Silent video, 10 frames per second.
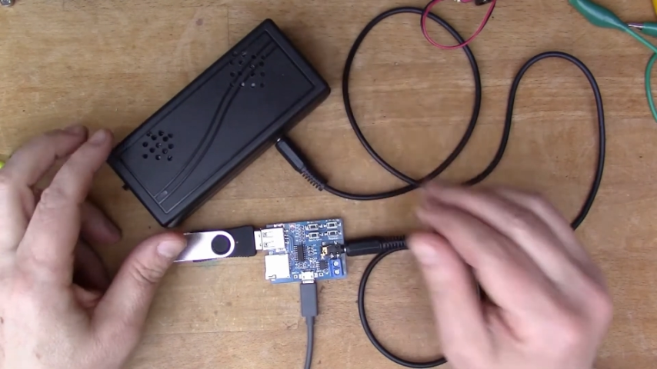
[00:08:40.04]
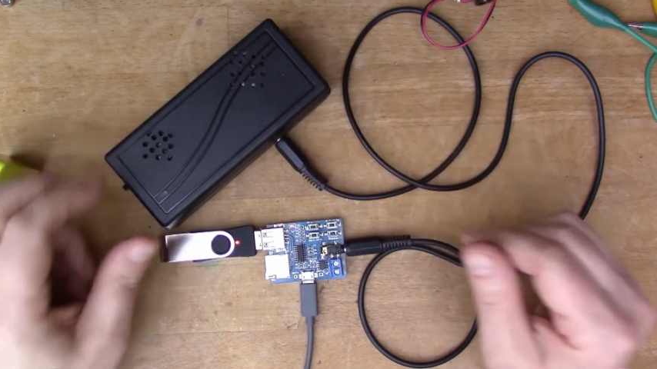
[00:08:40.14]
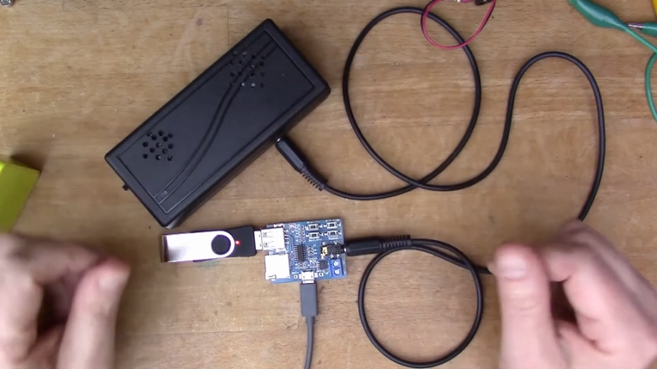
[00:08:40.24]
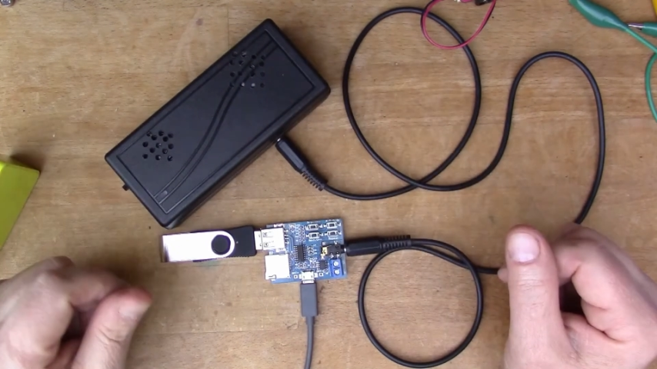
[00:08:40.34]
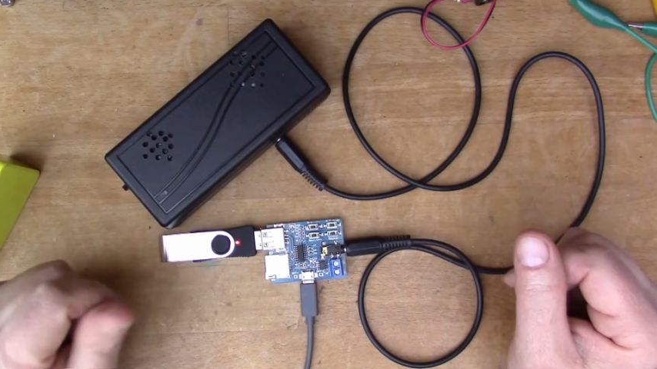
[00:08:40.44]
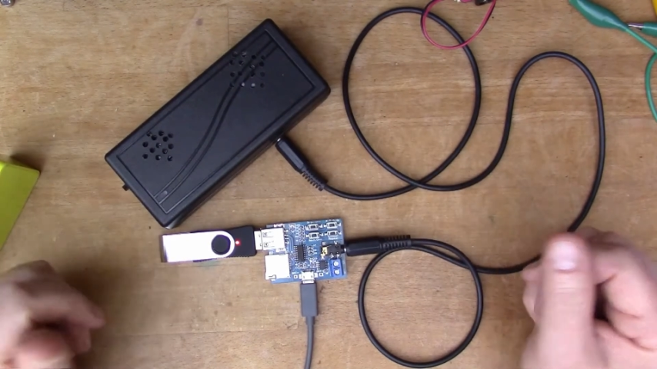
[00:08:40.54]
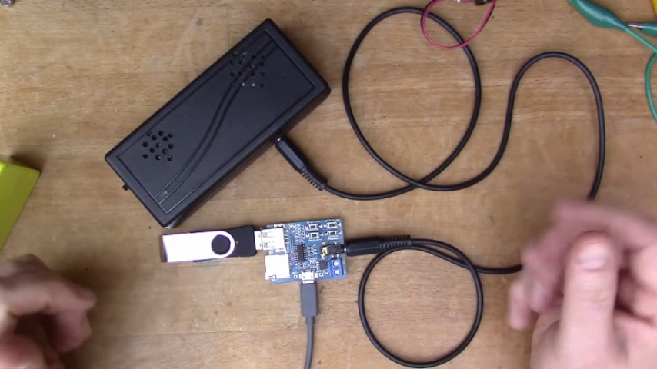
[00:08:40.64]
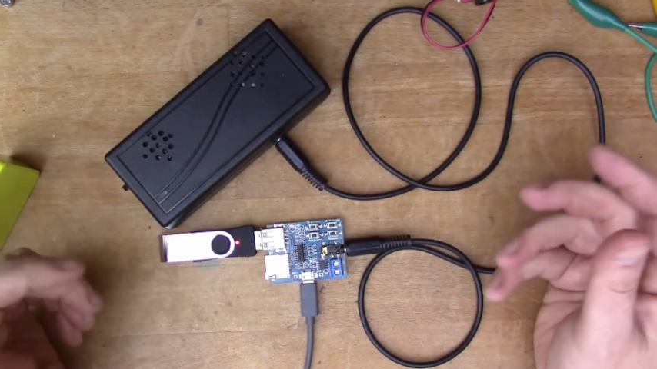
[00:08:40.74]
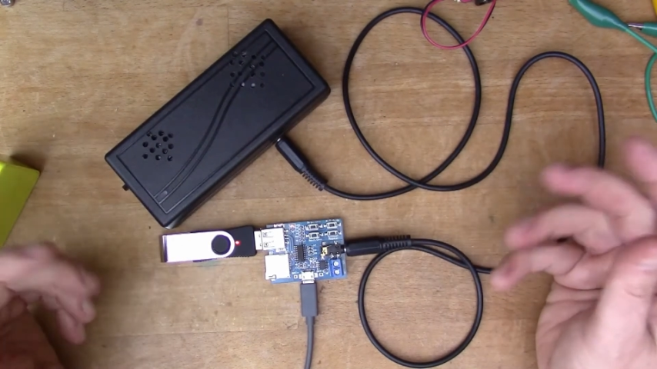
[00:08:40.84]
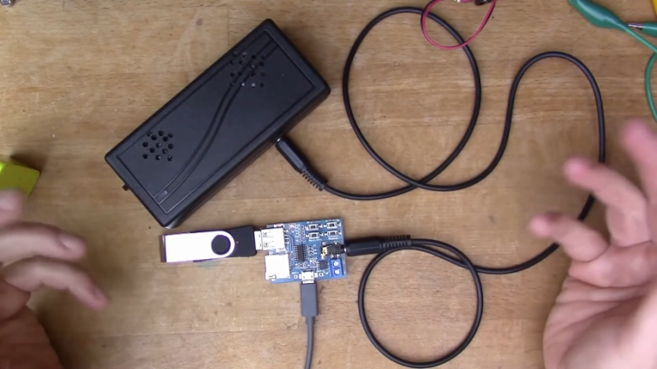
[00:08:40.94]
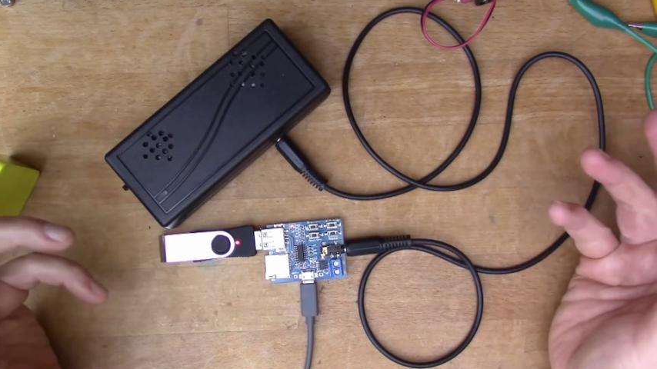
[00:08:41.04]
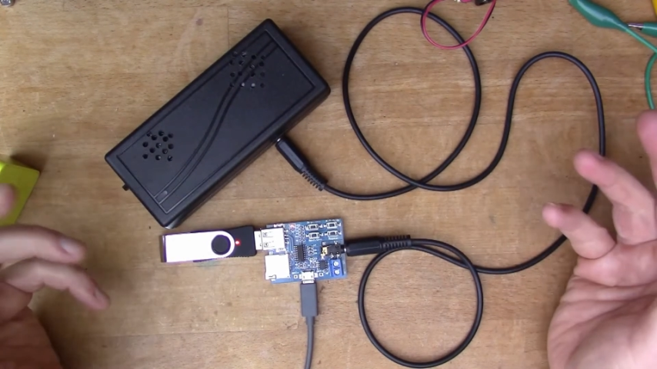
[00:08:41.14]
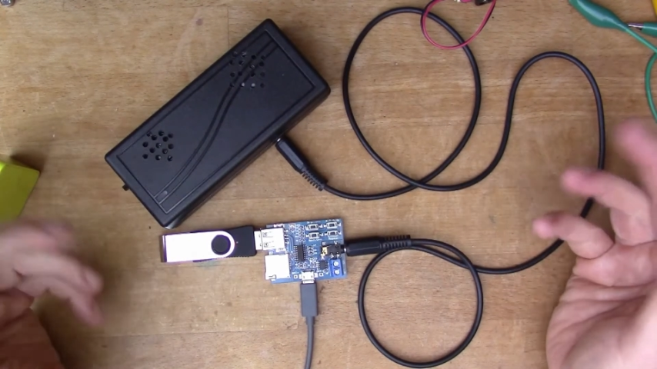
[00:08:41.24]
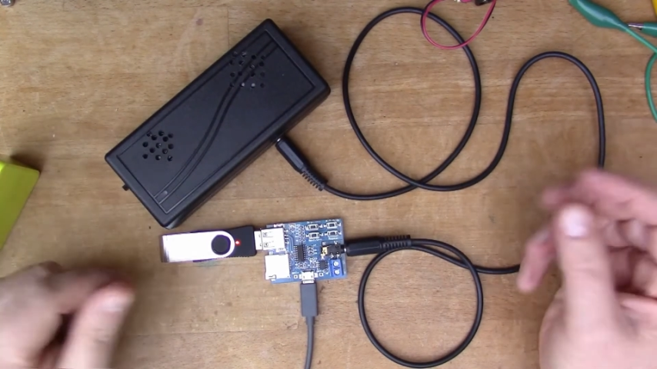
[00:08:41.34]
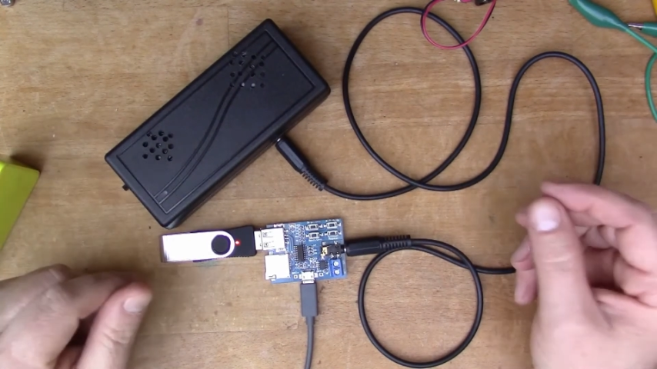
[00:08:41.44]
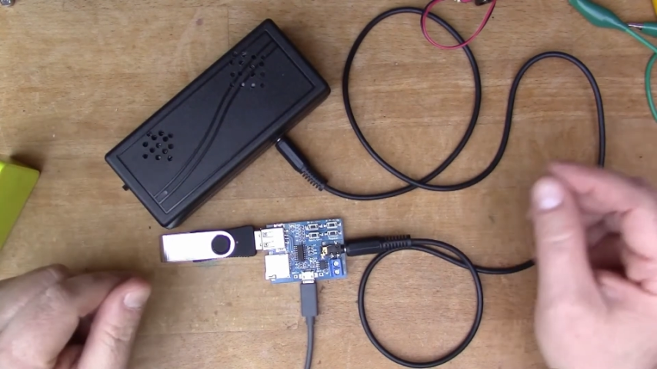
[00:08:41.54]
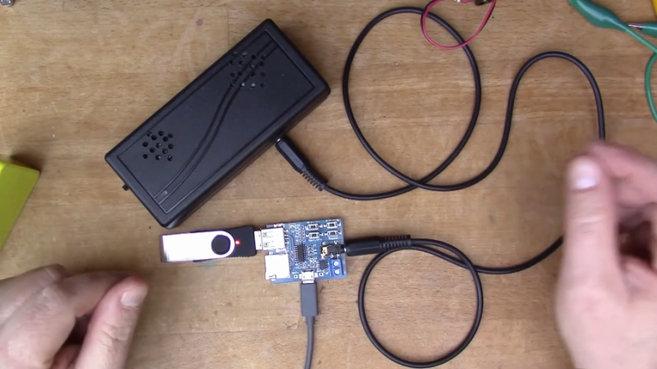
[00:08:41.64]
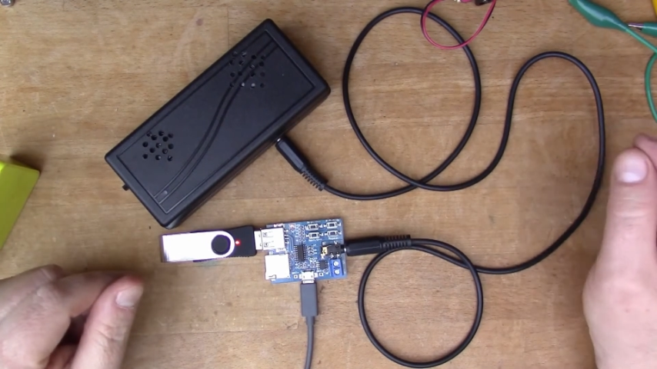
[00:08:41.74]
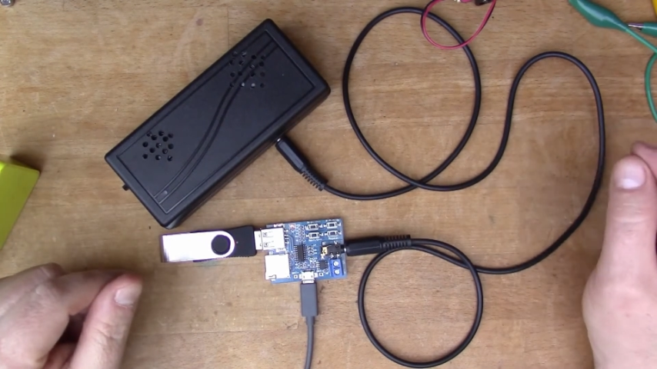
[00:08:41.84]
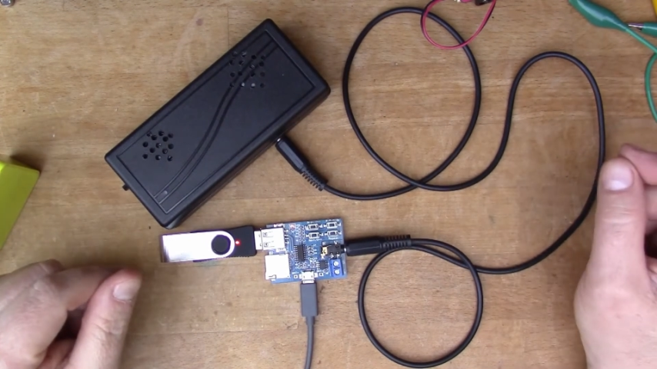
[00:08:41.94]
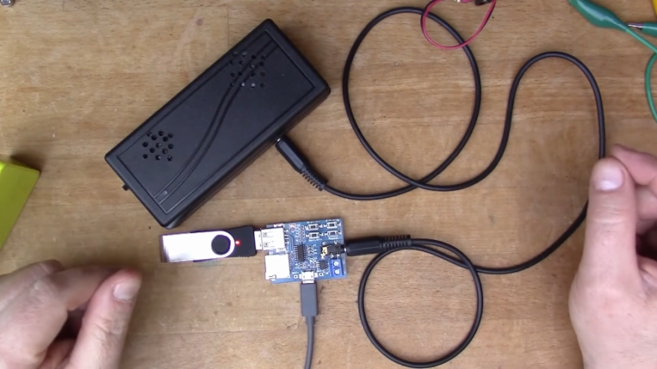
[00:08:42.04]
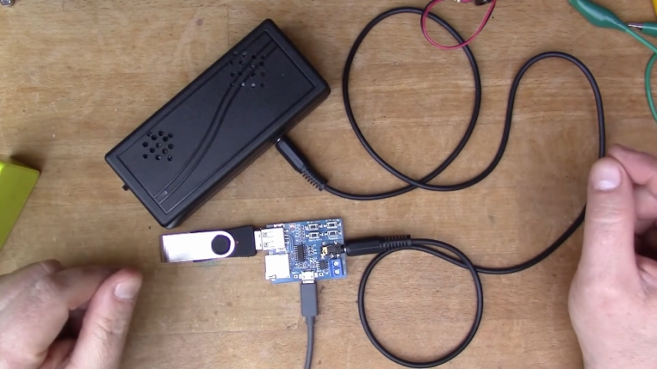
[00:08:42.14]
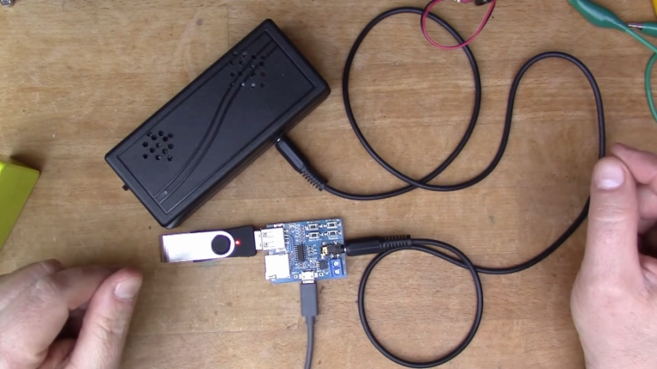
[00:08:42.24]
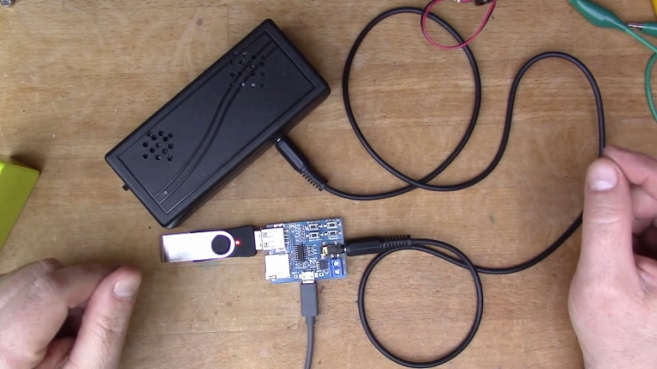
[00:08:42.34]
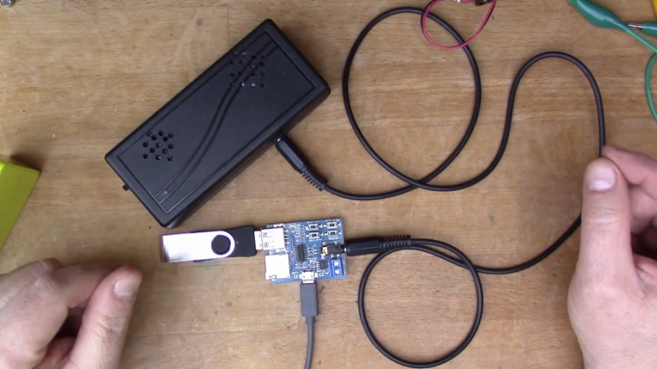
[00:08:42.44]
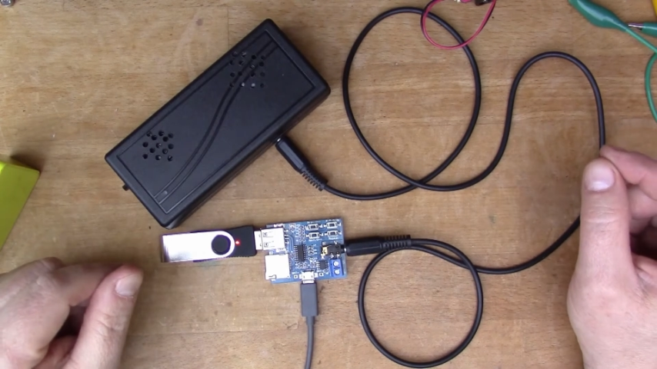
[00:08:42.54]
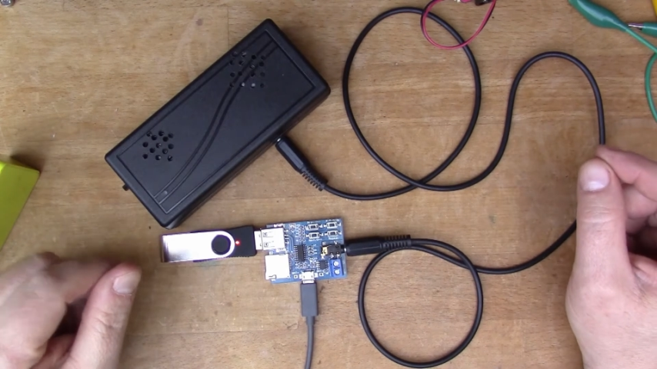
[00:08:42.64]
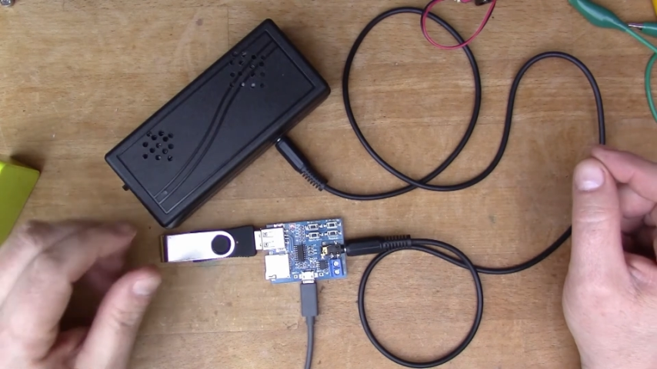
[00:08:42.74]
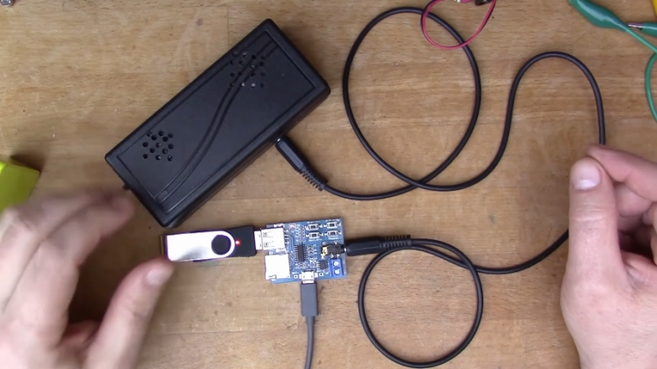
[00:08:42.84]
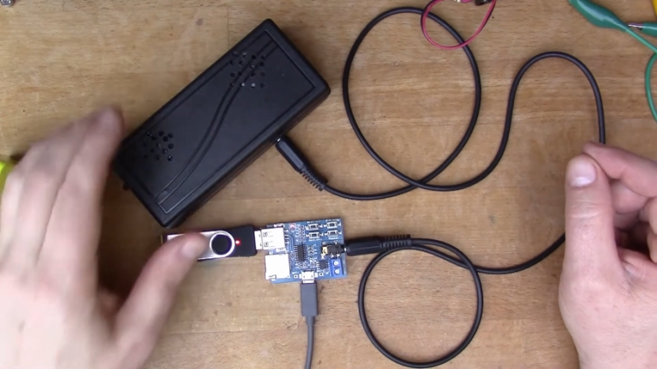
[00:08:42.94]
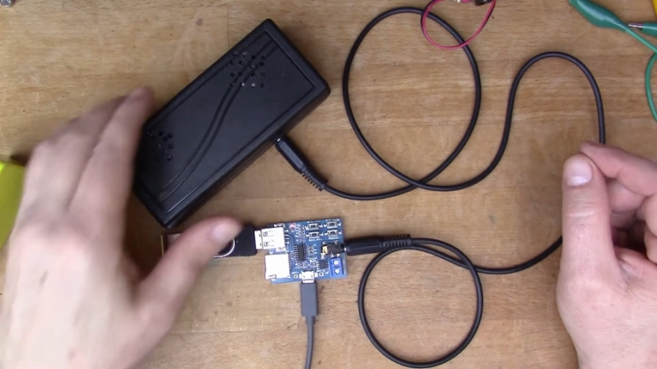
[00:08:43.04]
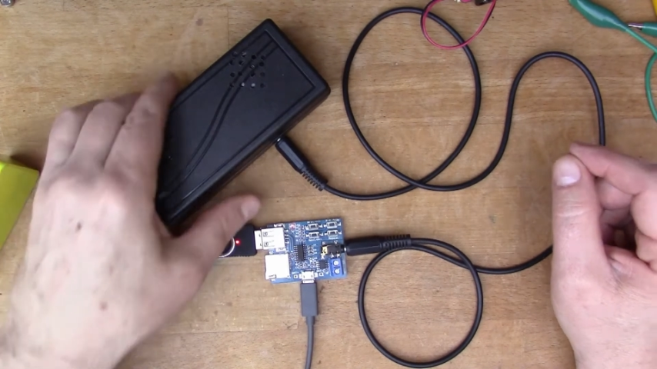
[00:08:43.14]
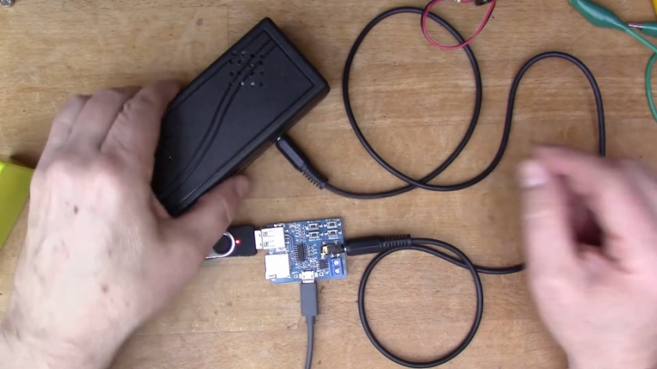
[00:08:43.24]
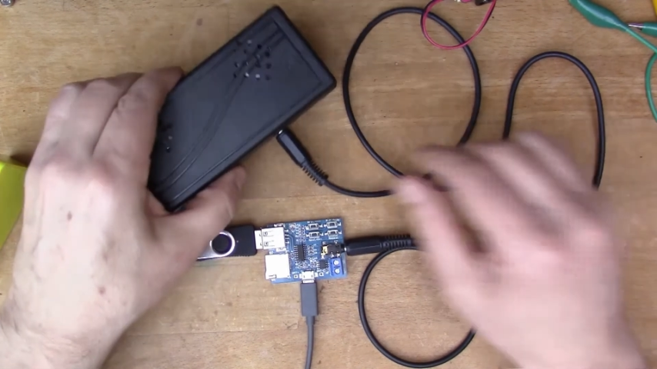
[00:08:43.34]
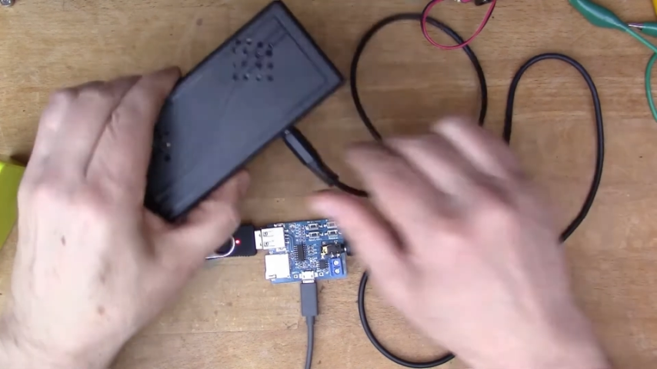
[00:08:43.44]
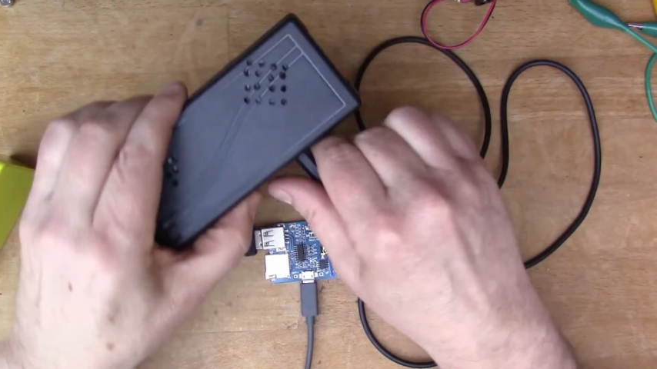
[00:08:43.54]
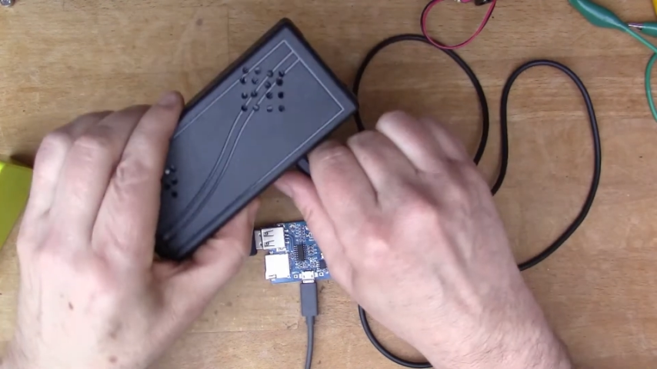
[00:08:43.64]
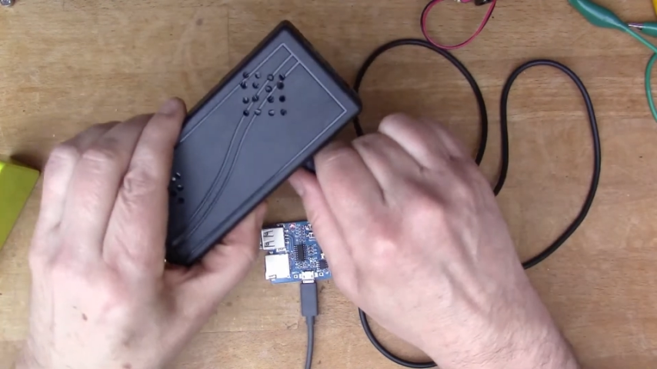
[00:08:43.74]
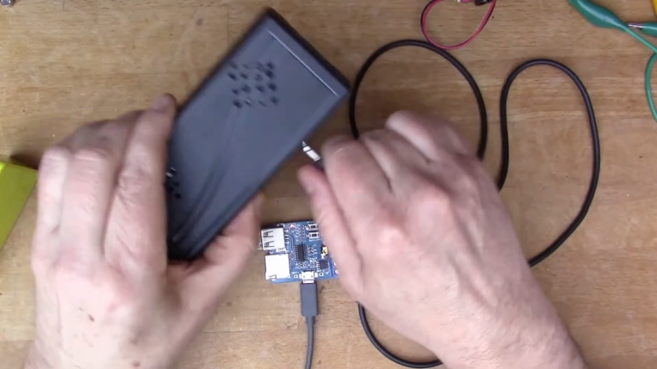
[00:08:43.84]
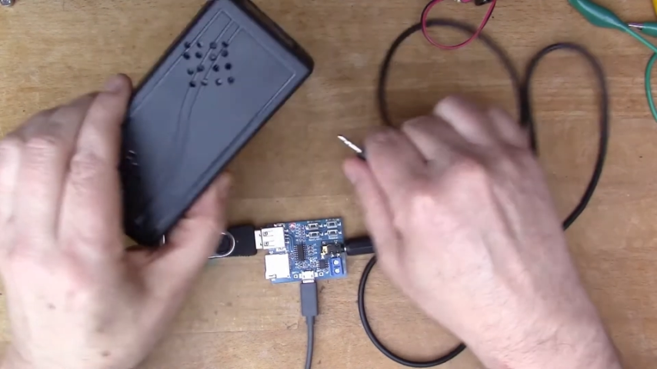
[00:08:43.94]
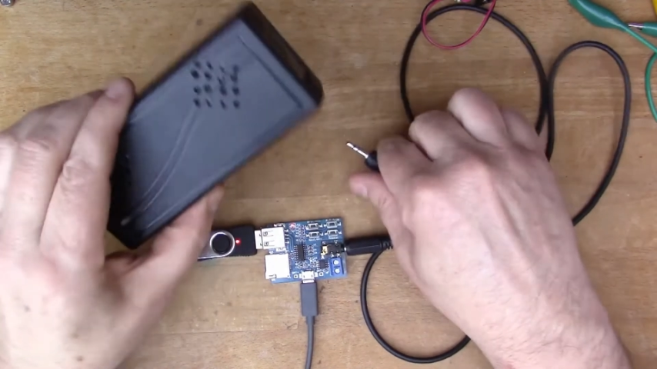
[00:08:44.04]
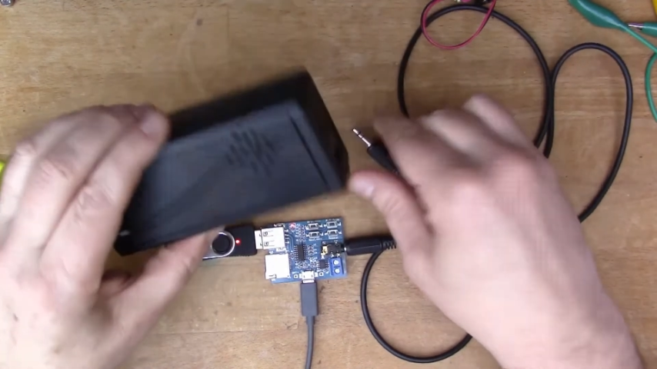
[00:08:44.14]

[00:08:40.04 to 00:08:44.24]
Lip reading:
(no speaker visible)